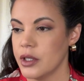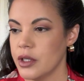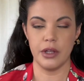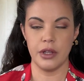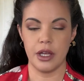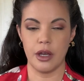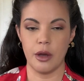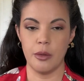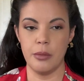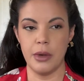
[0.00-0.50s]

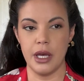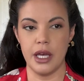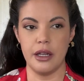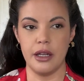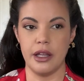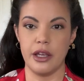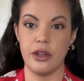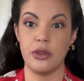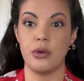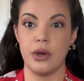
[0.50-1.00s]
like a bed,
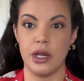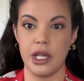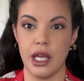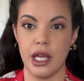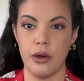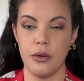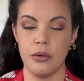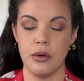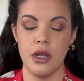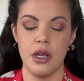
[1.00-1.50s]
like thread
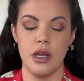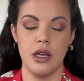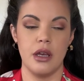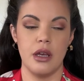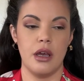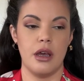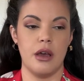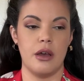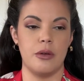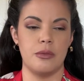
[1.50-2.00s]
count,
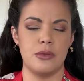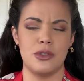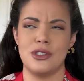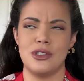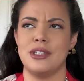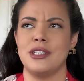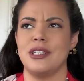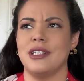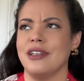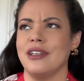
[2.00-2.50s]

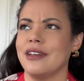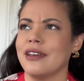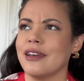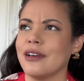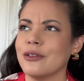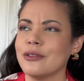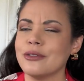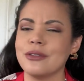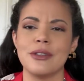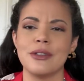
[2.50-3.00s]
sheet
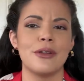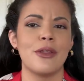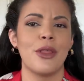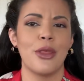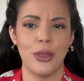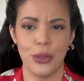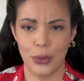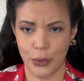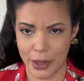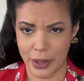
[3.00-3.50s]
count,
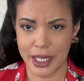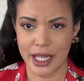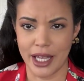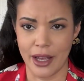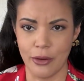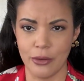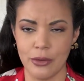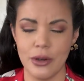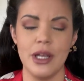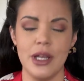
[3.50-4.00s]
thread
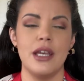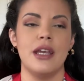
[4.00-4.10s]
count.